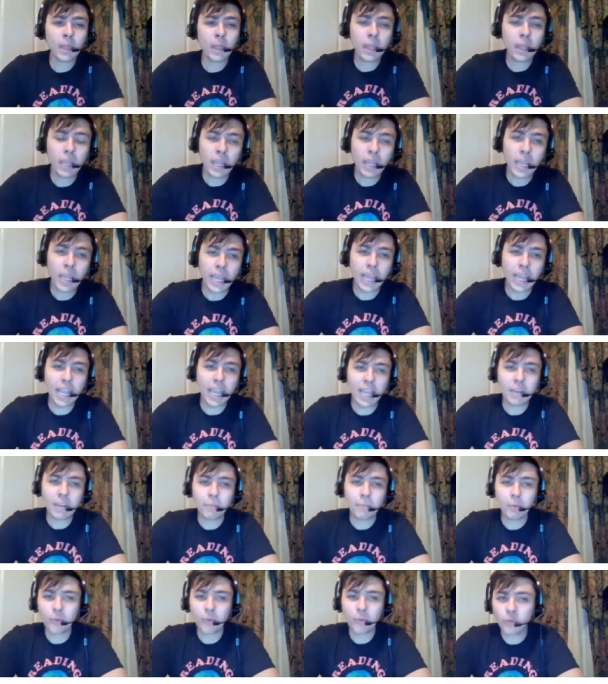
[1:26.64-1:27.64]
And
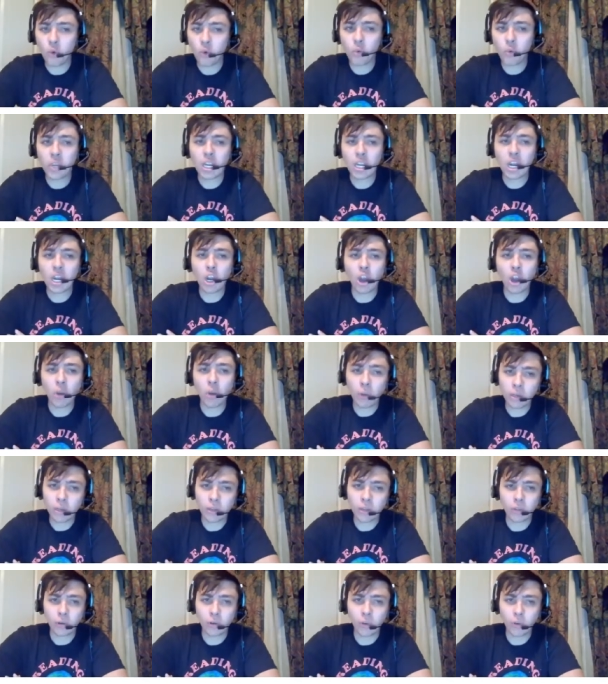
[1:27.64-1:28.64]
before we go into the
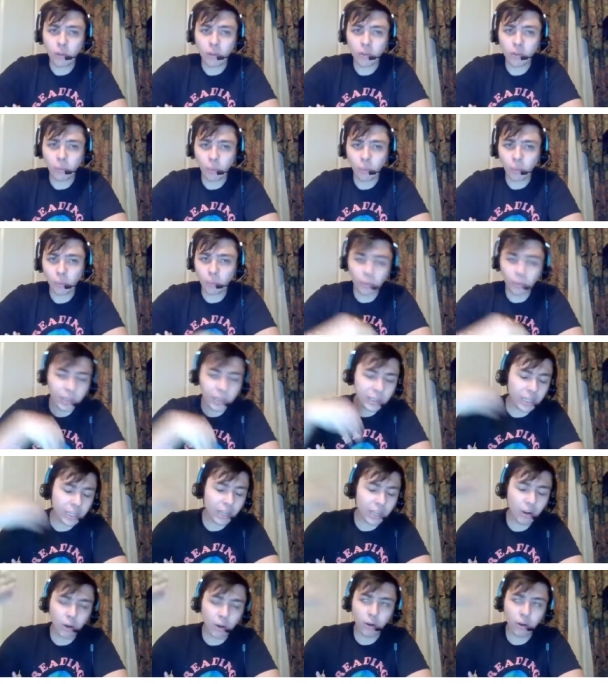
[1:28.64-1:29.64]
quantum world, let's get
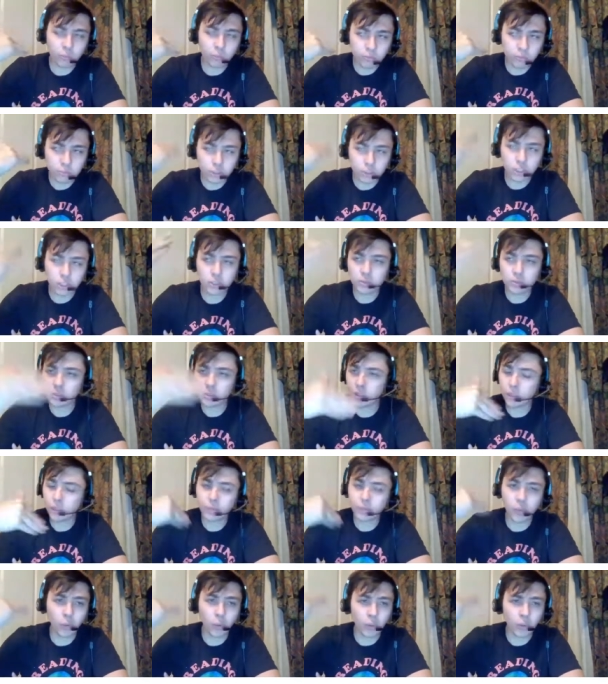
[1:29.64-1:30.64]
our juices
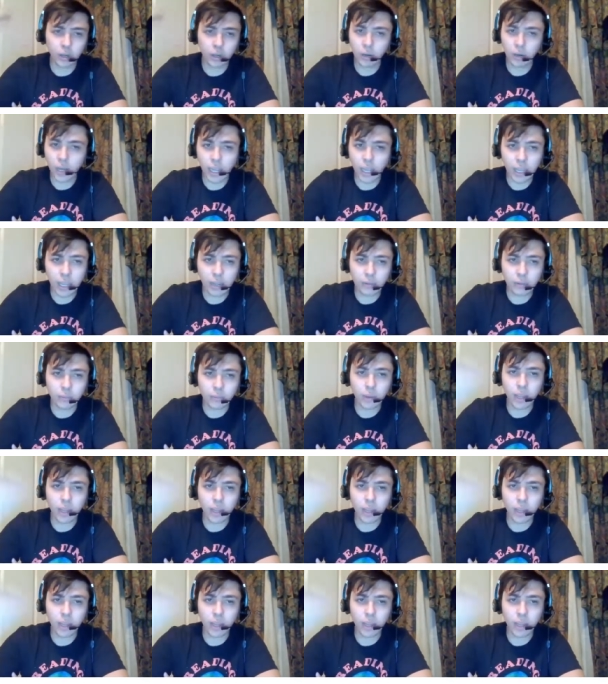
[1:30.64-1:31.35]
flowing in our head, right?